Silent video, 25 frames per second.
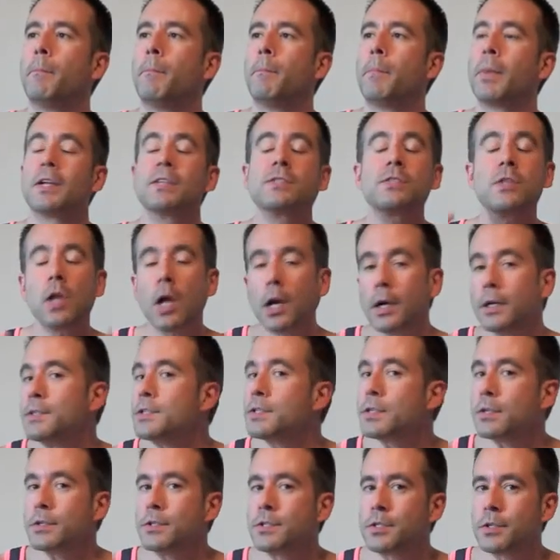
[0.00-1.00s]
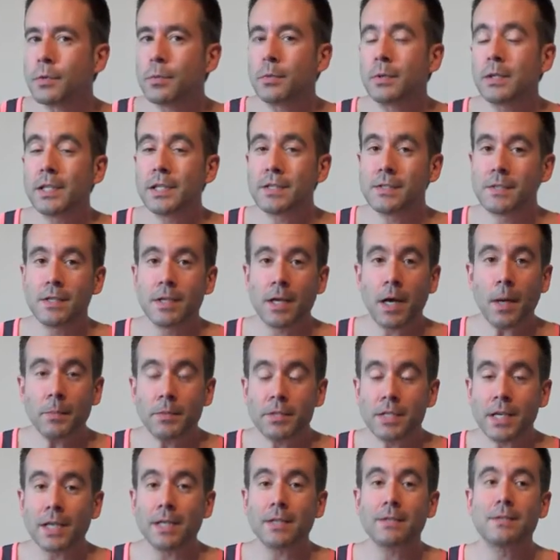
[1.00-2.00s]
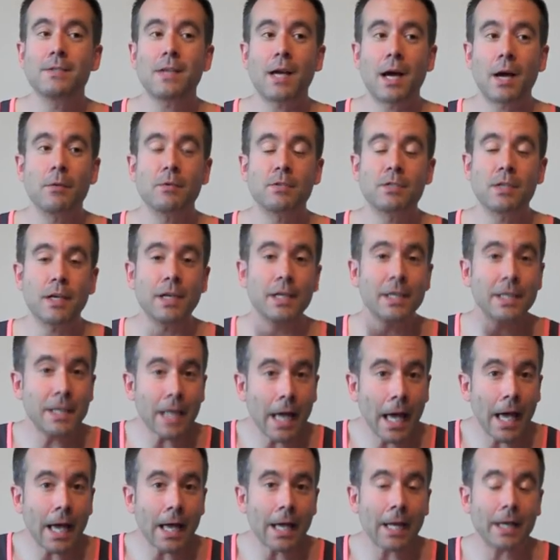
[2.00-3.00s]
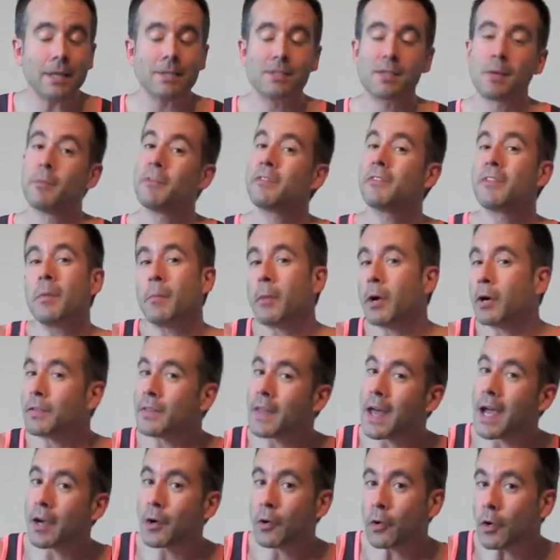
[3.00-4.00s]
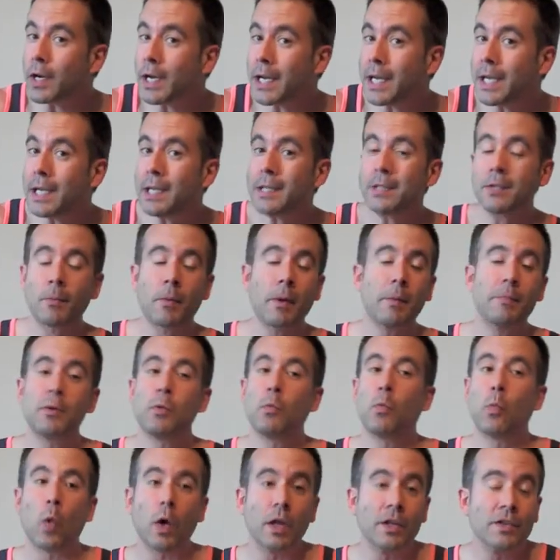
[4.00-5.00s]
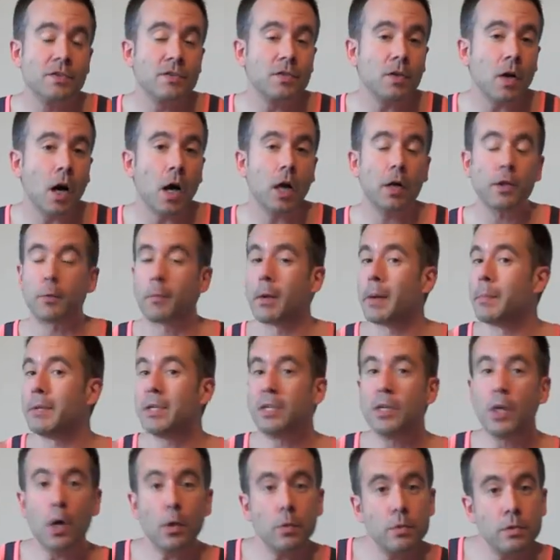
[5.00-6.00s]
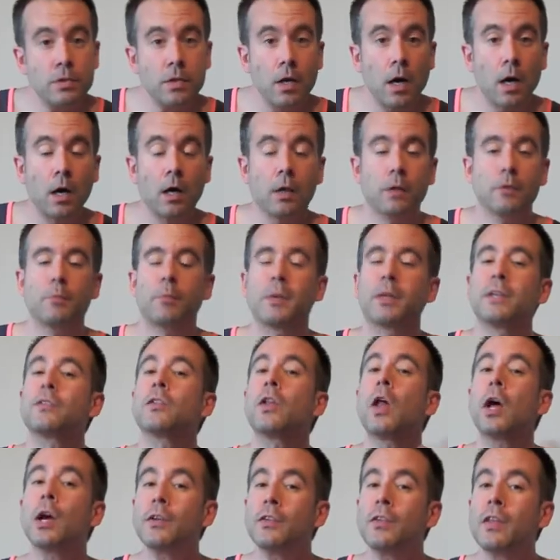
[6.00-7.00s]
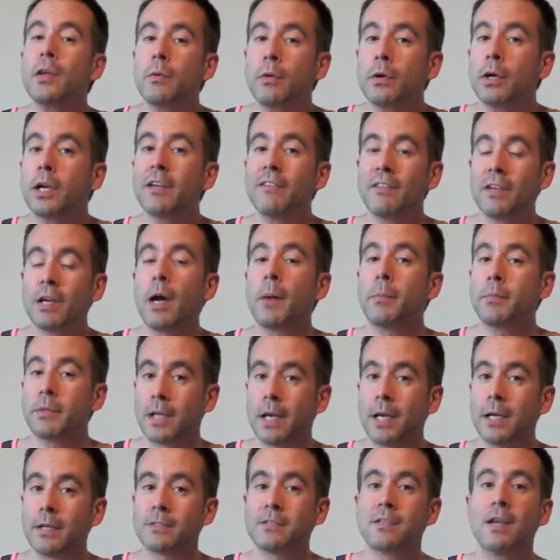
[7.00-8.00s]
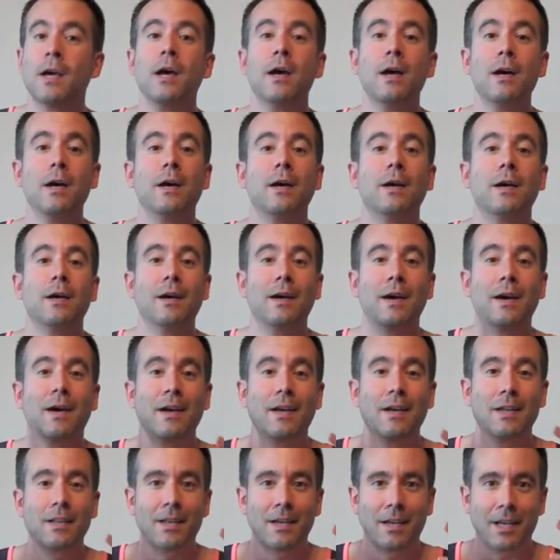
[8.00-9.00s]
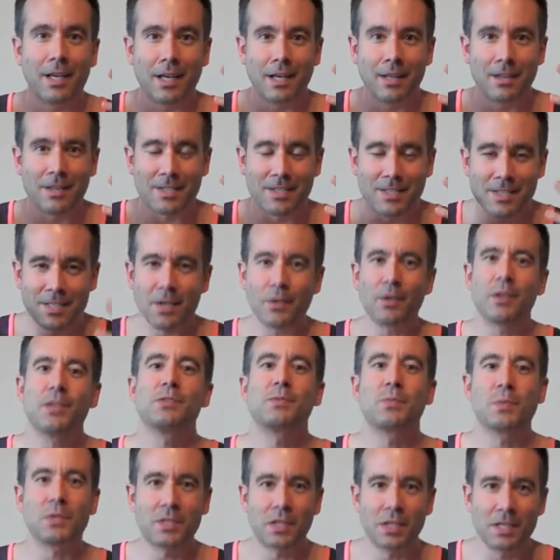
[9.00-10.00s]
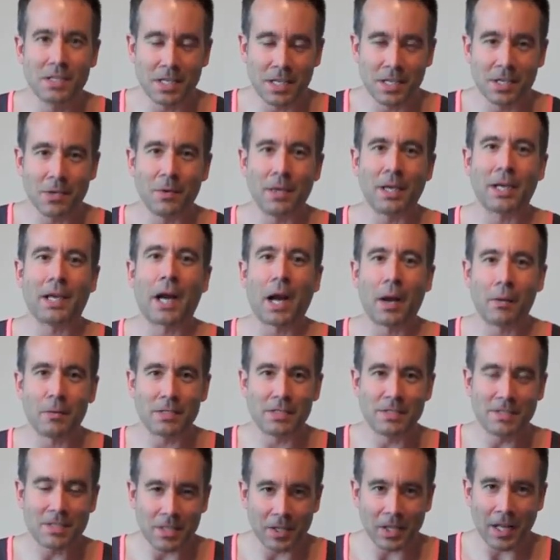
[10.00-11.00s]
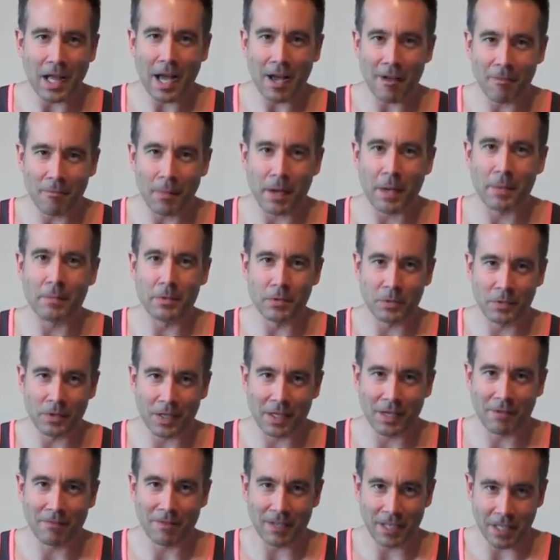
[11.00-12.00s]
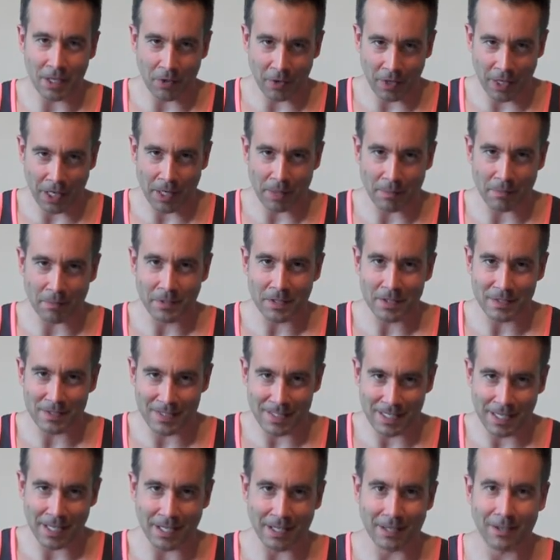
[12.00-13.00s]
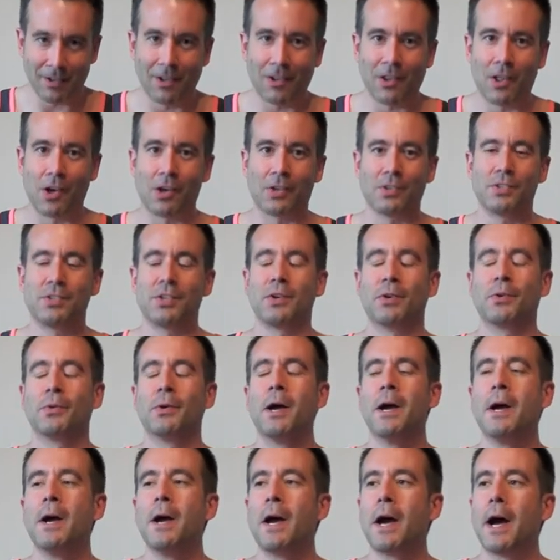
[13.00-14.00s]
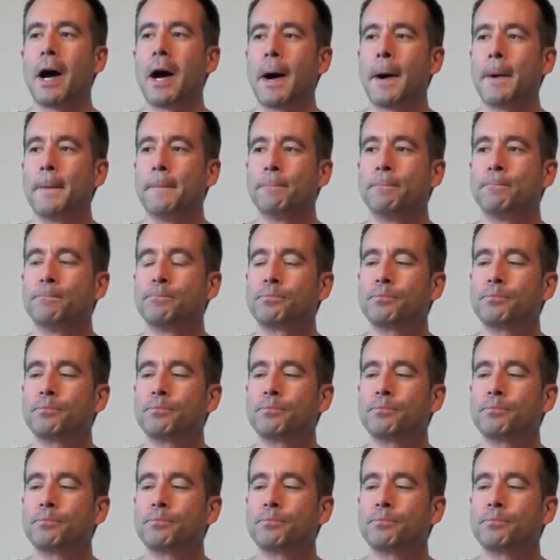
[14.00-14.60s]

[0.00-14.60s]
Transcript: But as long as they're still releasing updates, I was like, yay! Some of them aren't that great, there might be one song, there might be no songs, but as long as they were giving updates, the series was continuing and I would still have my music video game to sing along to. Um,